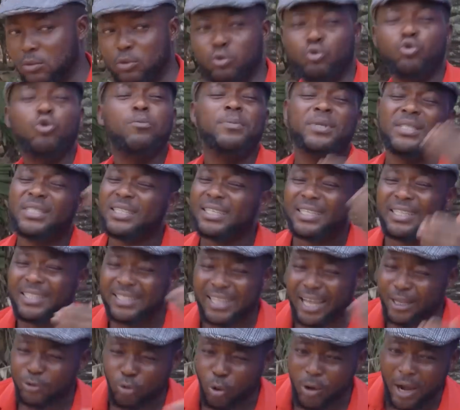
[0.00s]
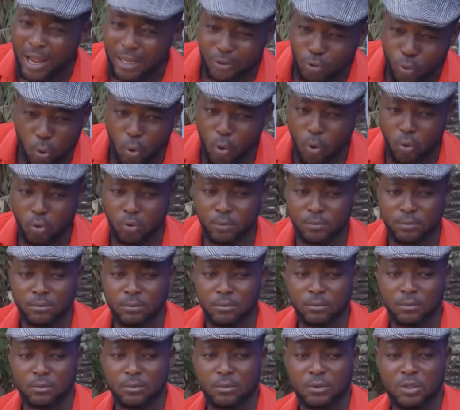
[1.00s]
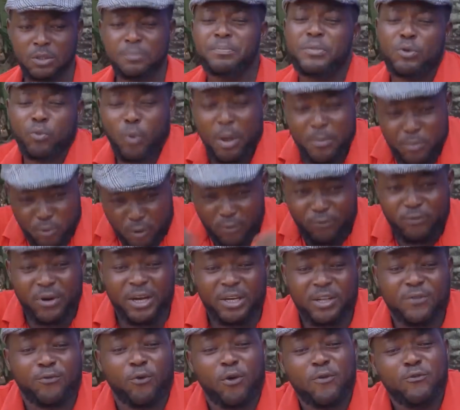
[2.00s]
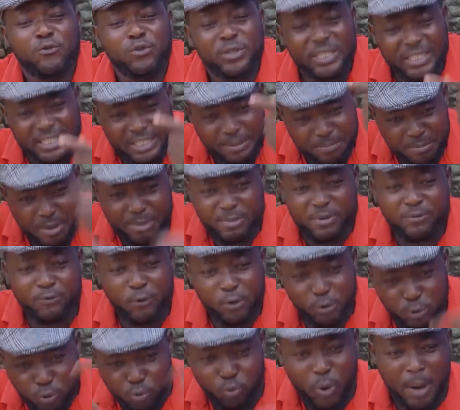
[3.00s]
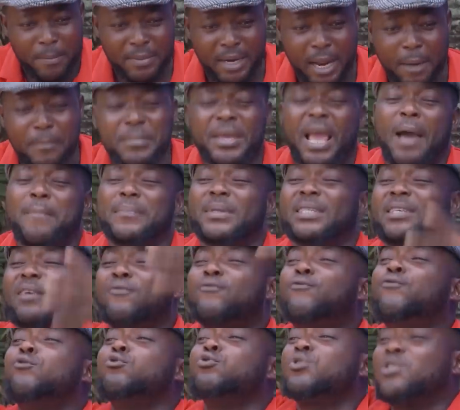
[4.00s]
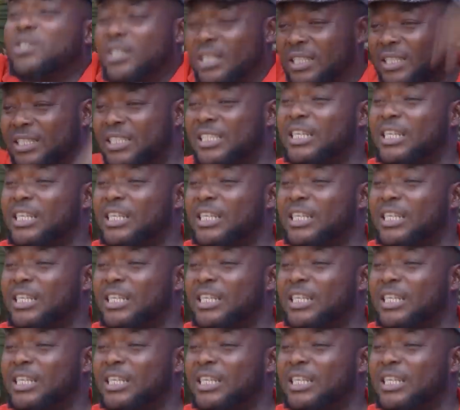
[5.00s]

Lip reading: You no be street at all. Me will be your friend. If I even reason me before you do, I'm now. Me I be full street.